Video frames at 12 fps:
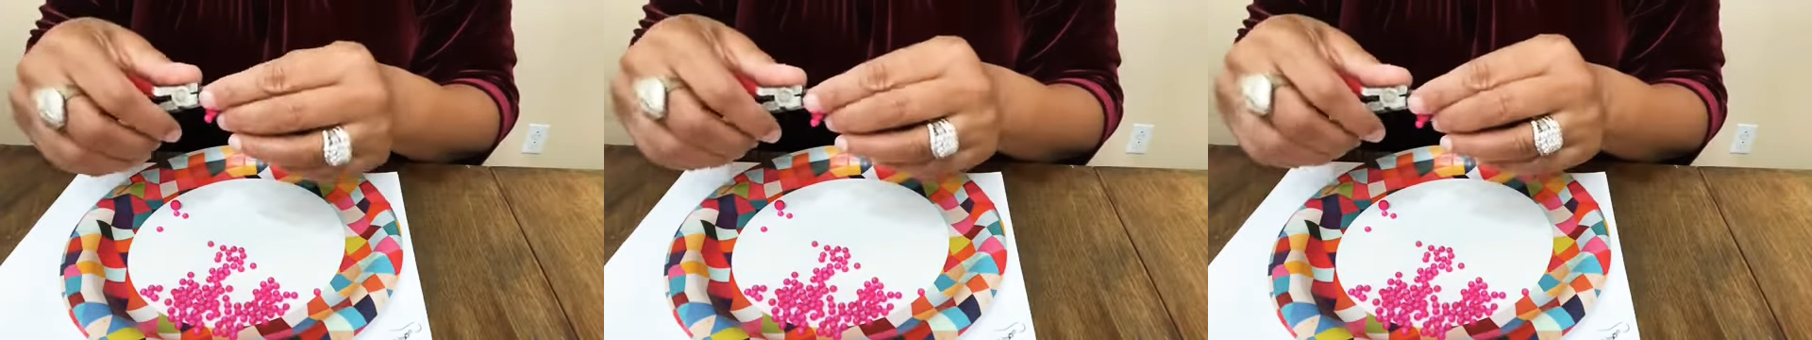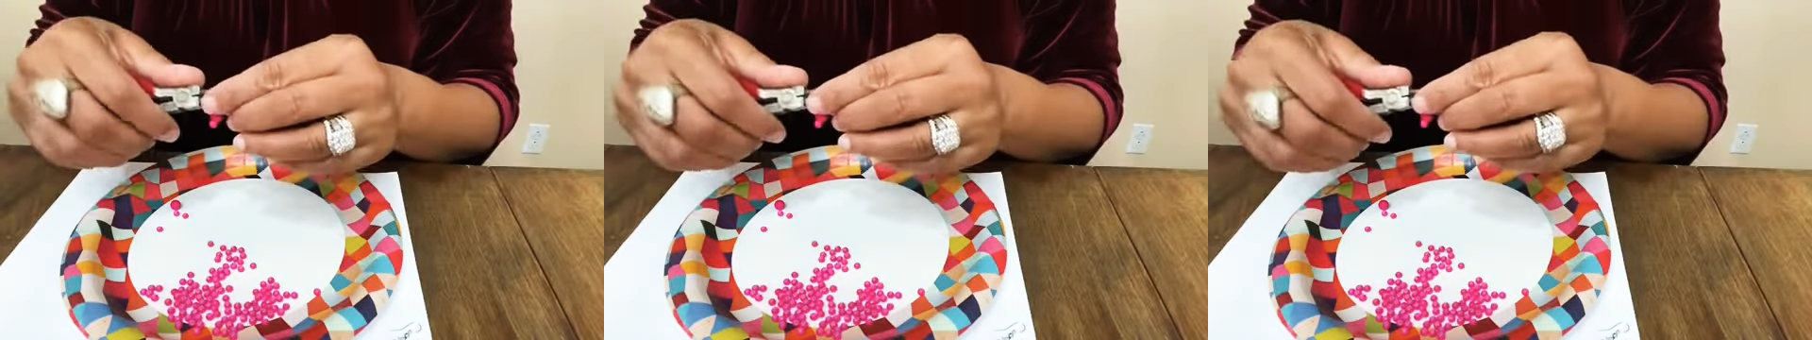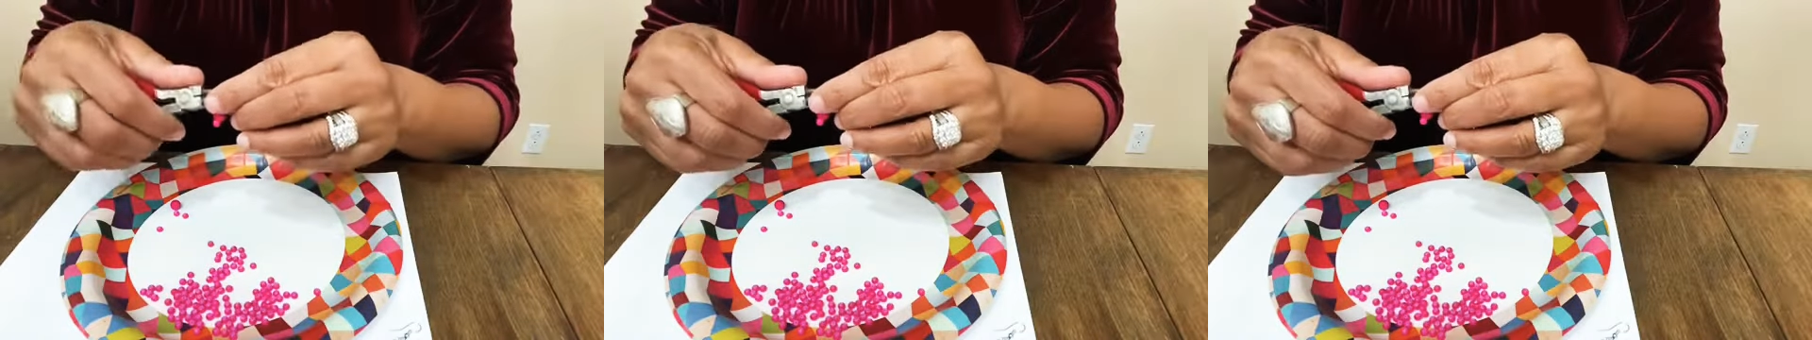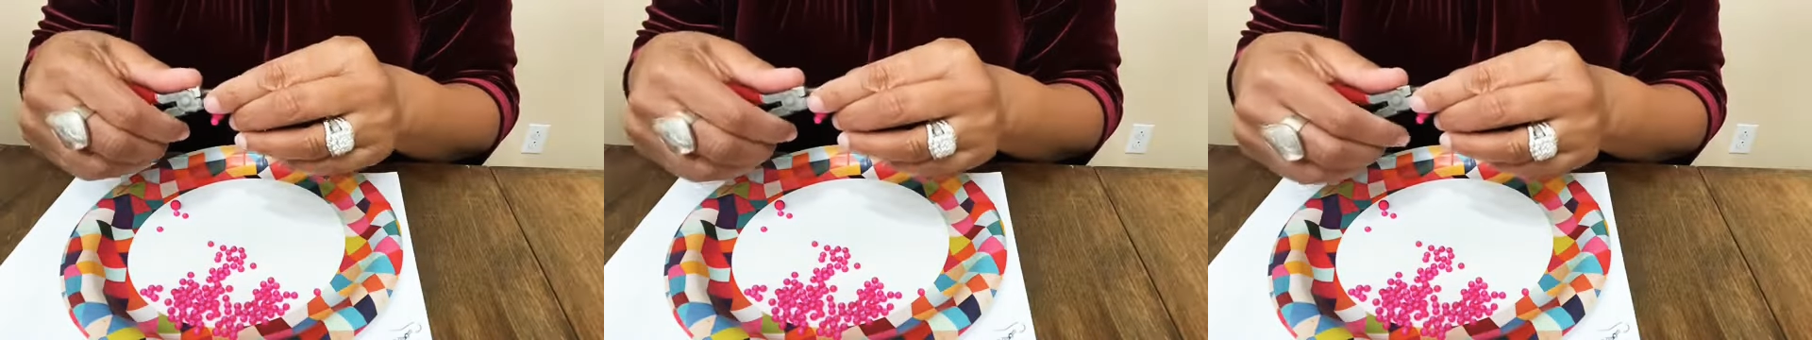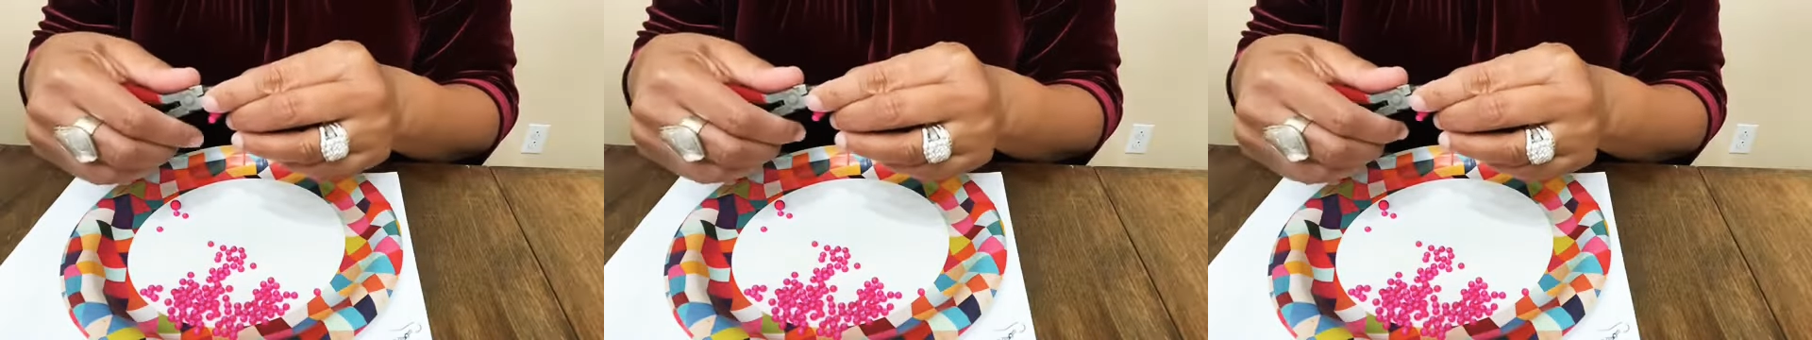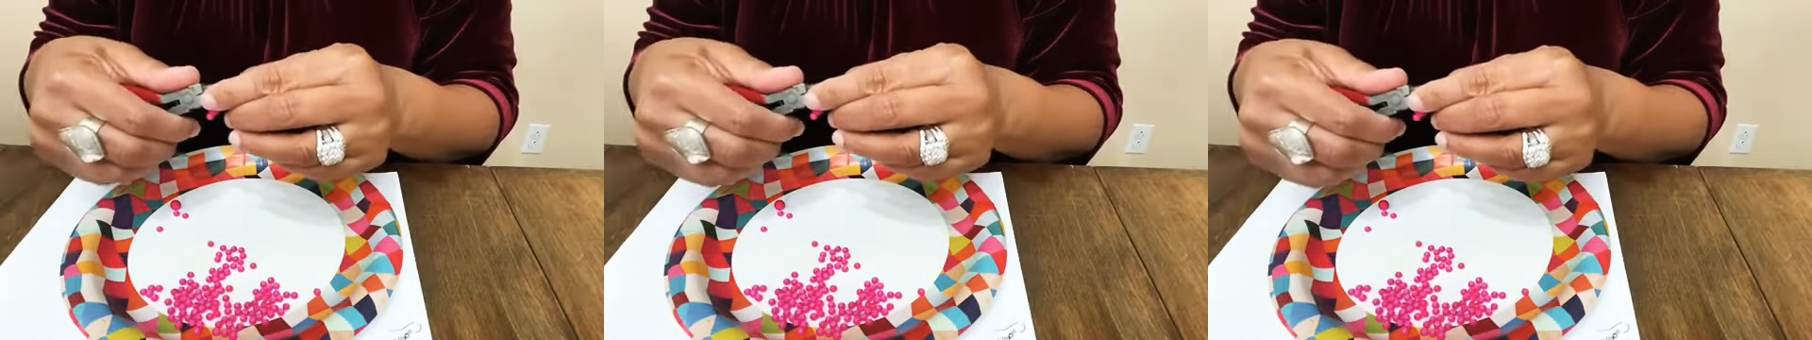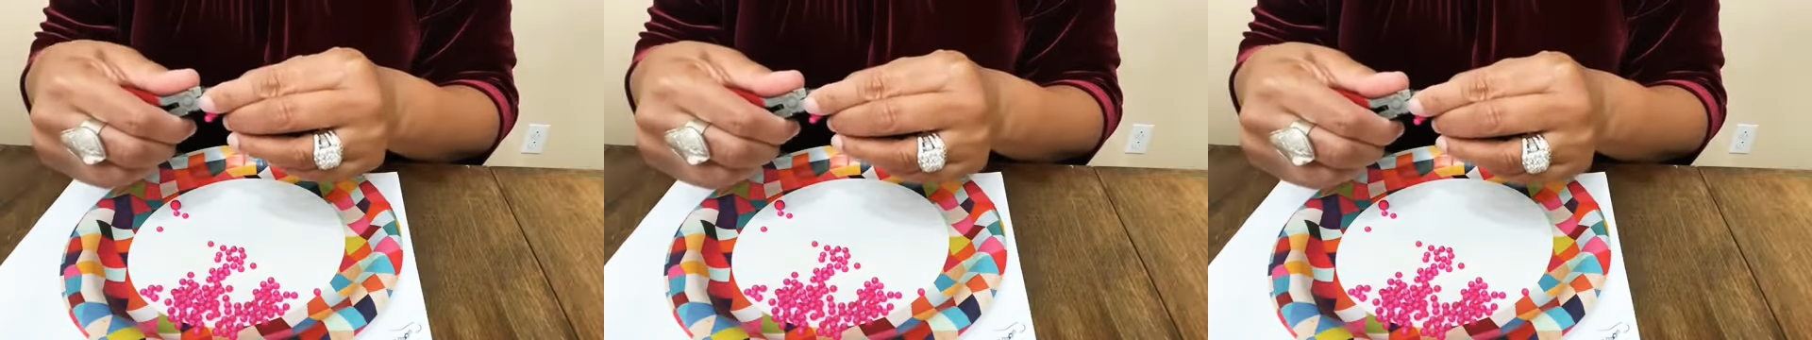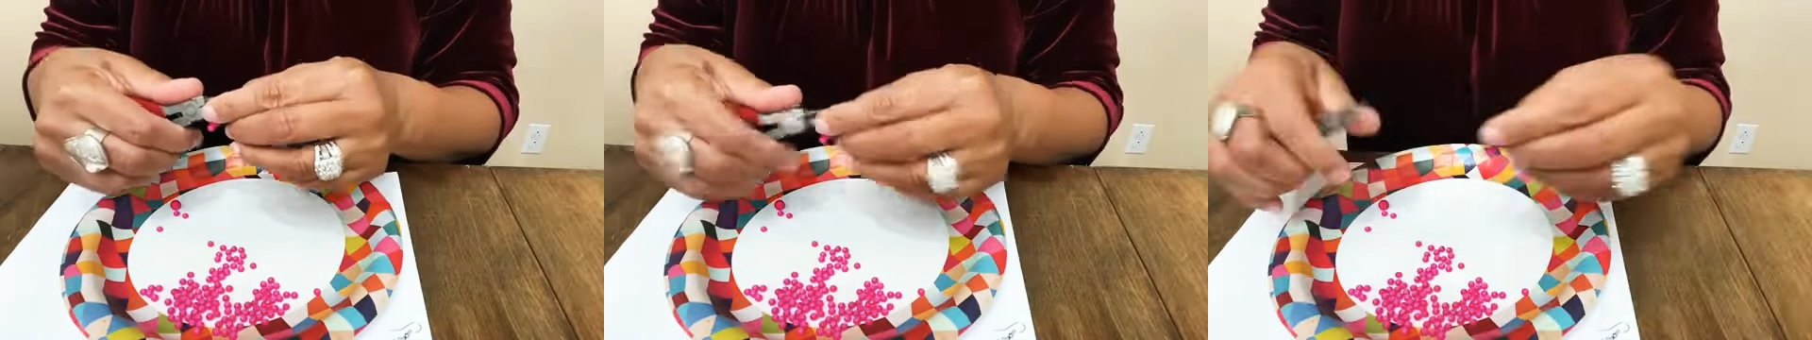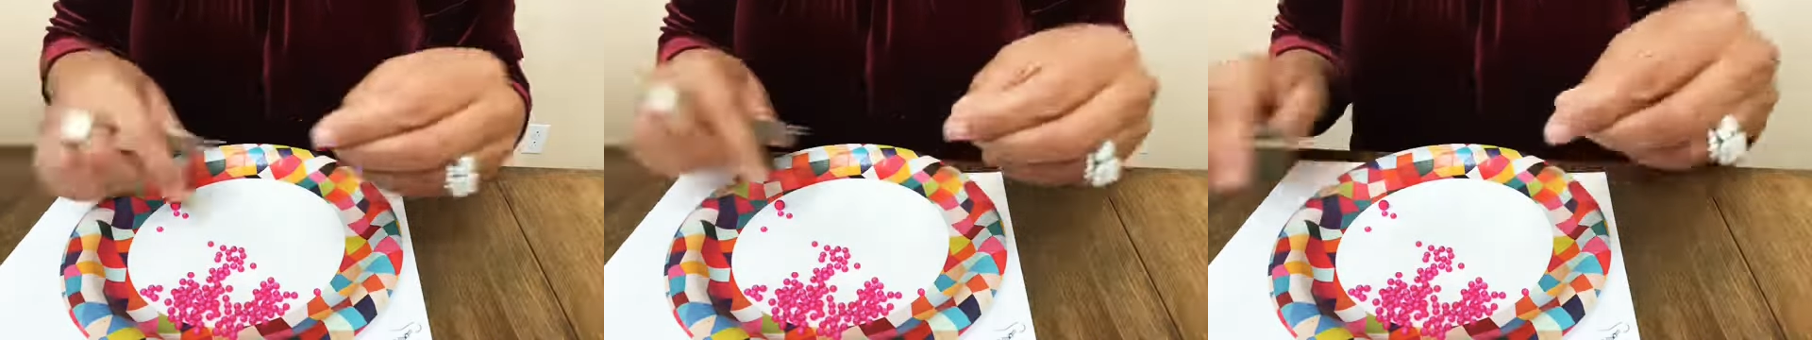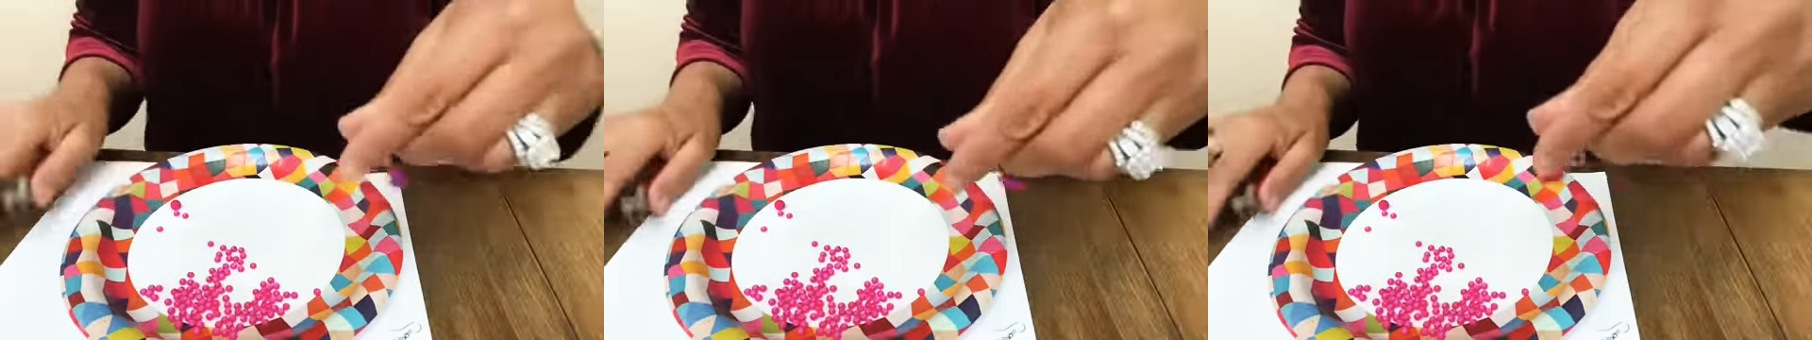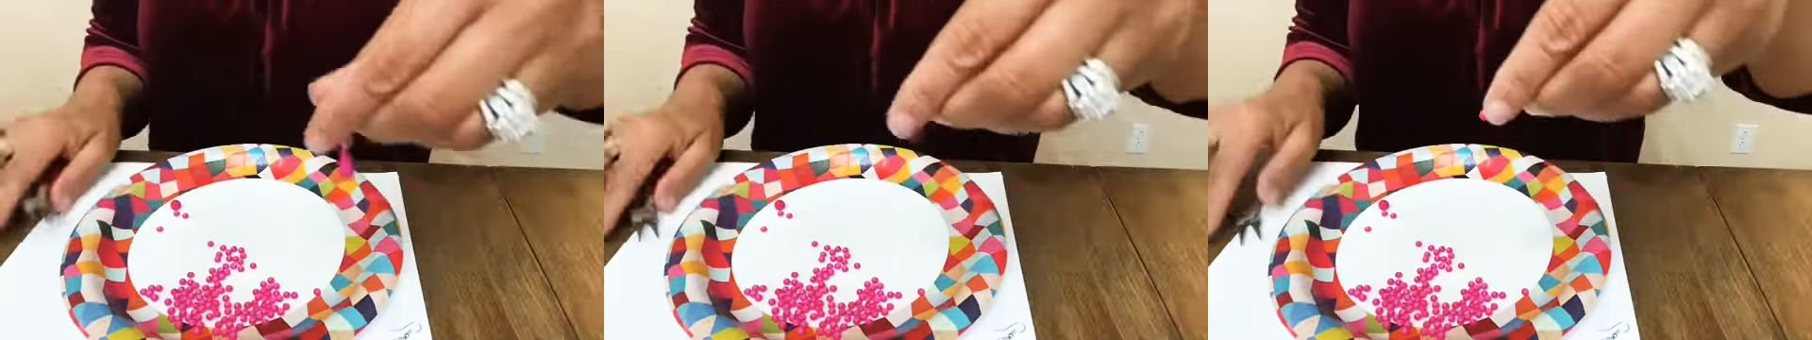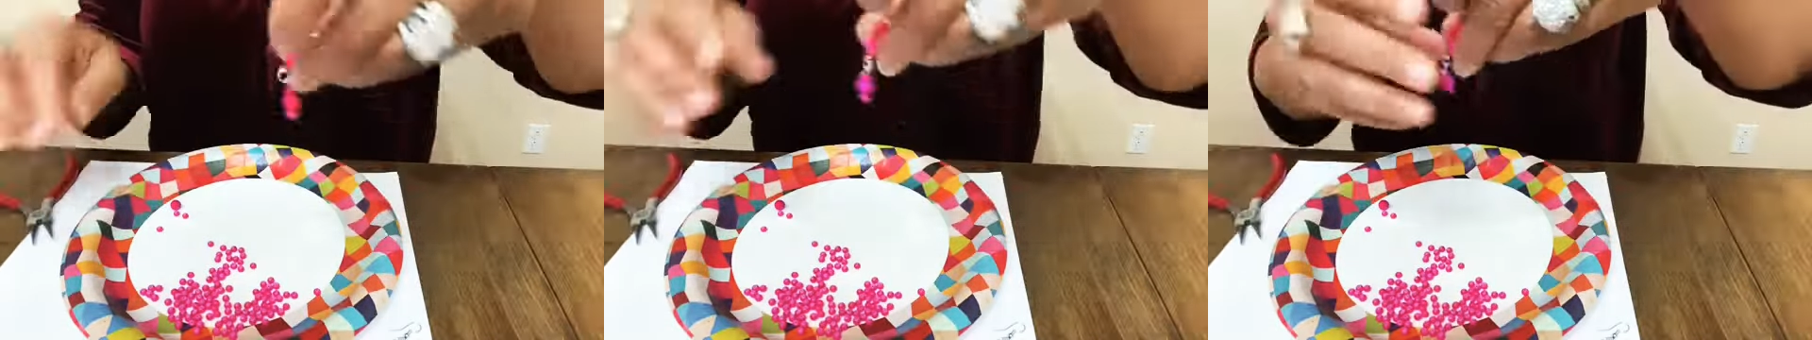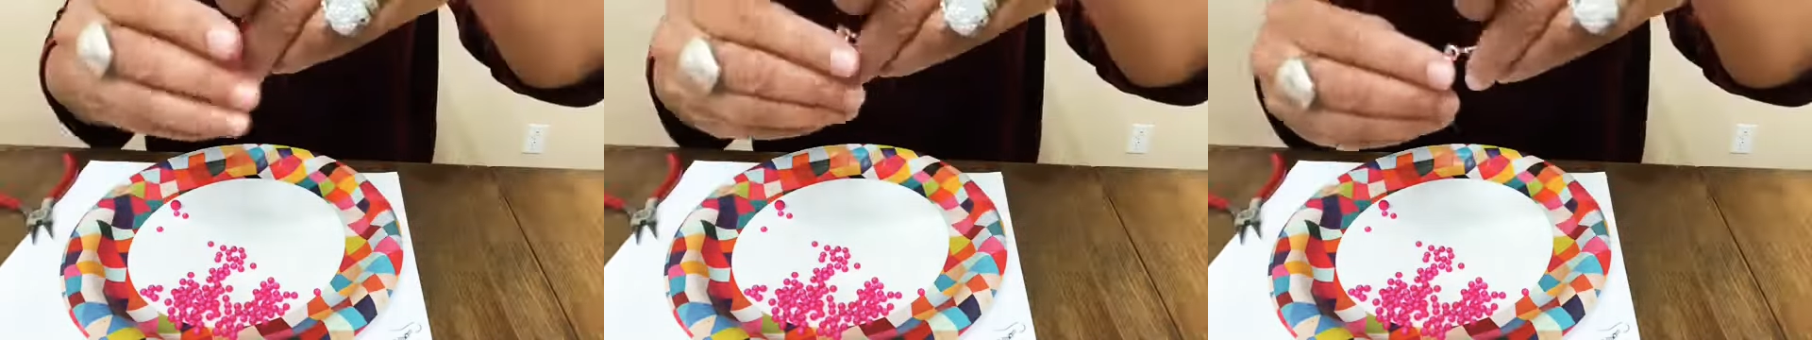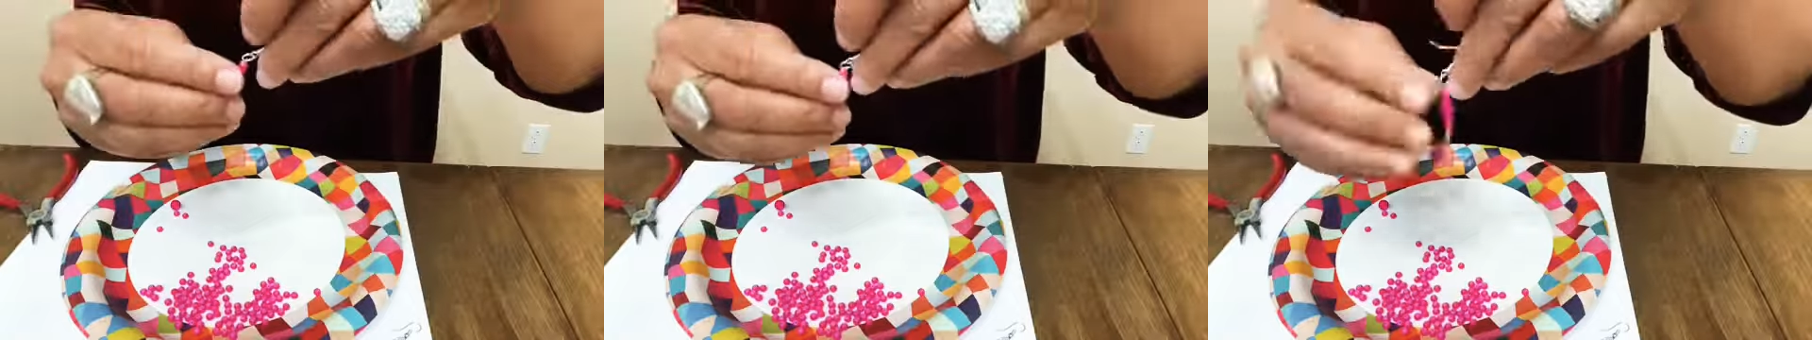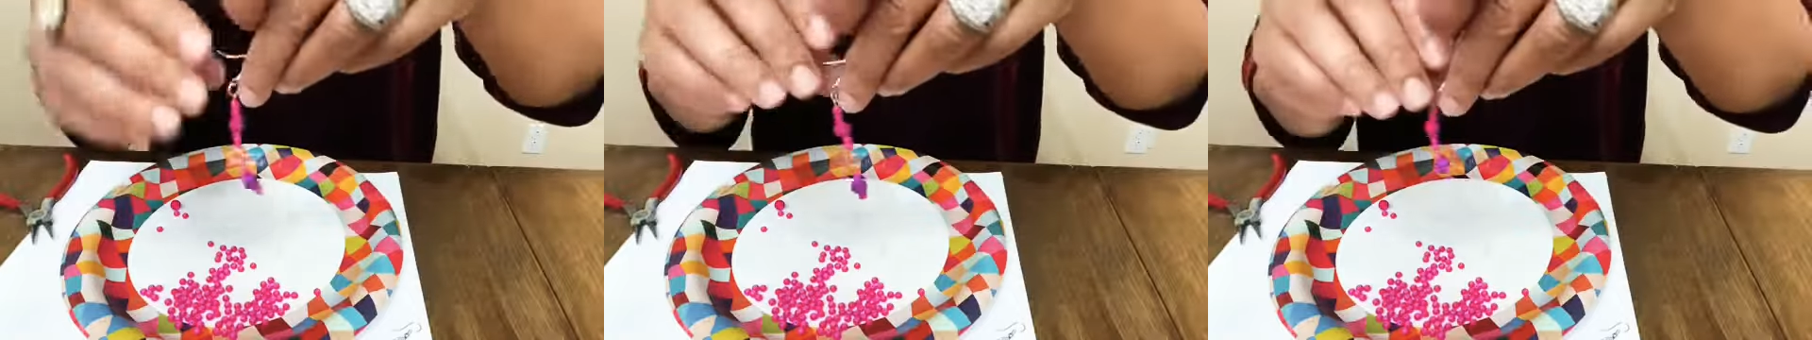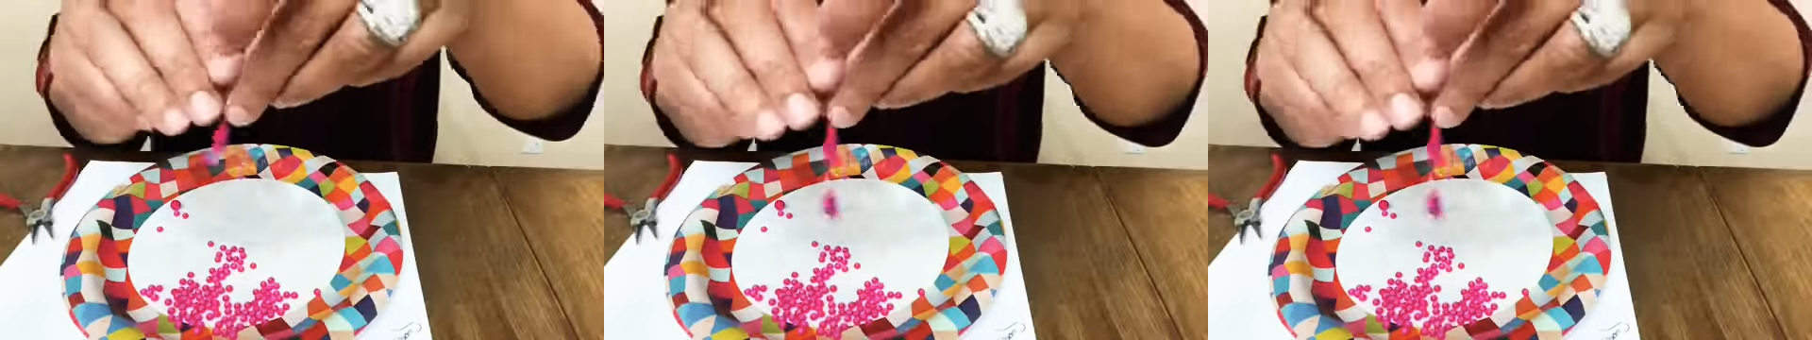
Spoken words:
Nobody's mouth can be seen.